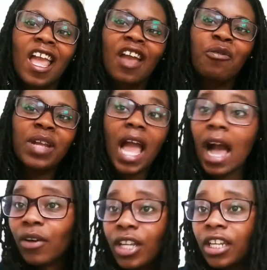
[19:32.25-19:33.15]
We
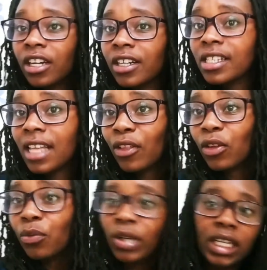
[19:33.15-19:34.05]
out here in South
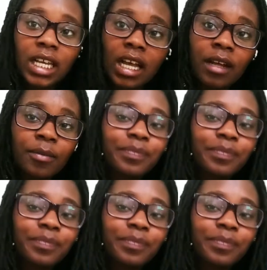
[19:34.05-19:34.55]
Korea.